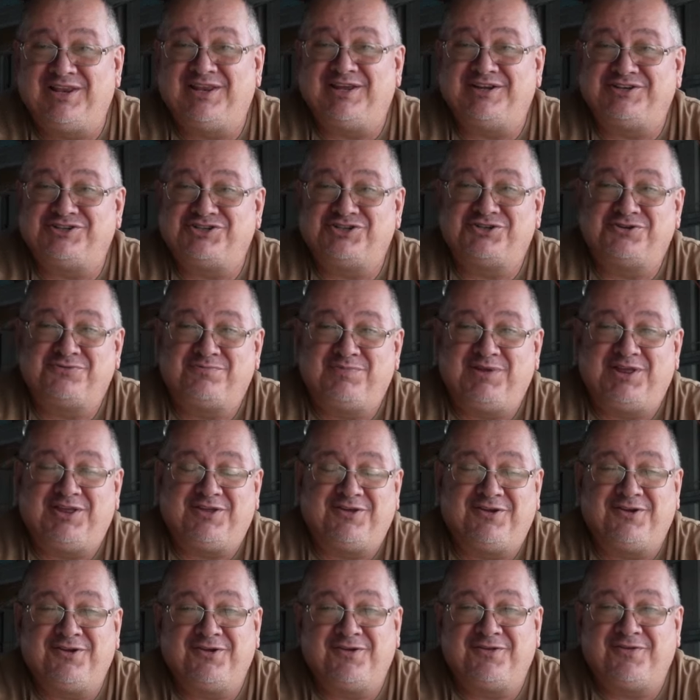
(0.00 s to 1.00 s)
that should be
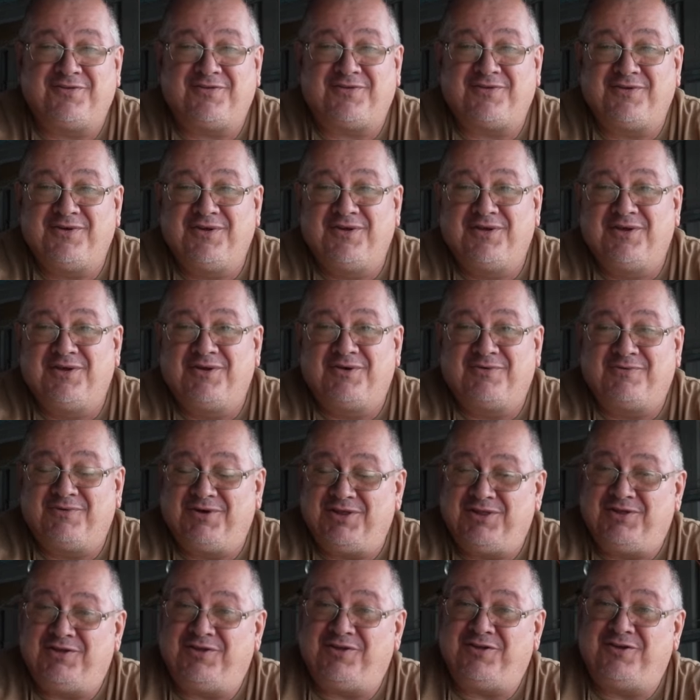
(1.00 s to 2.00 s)
used
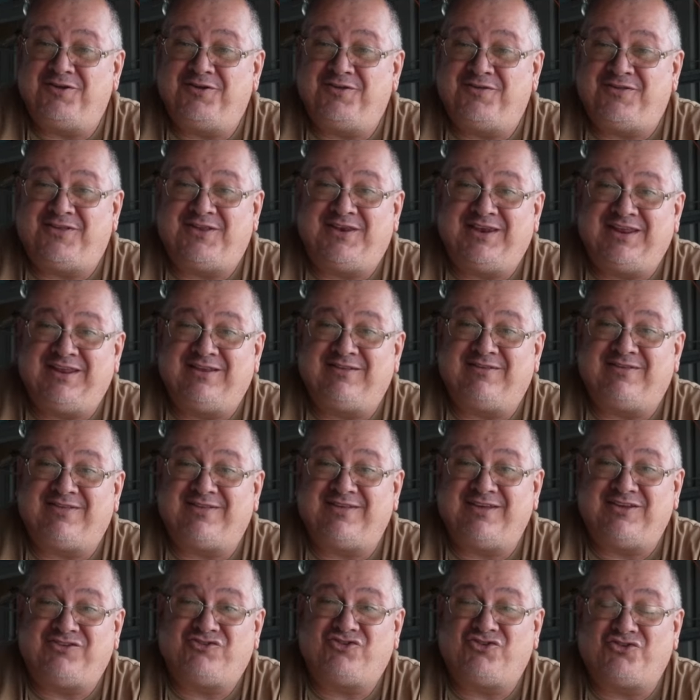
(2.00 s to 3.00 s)
when you're using in
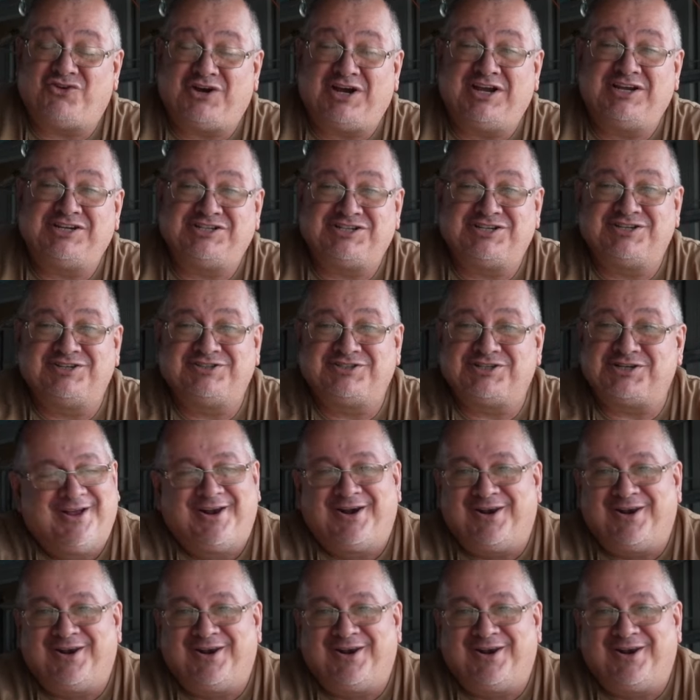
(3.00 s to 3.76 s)
situations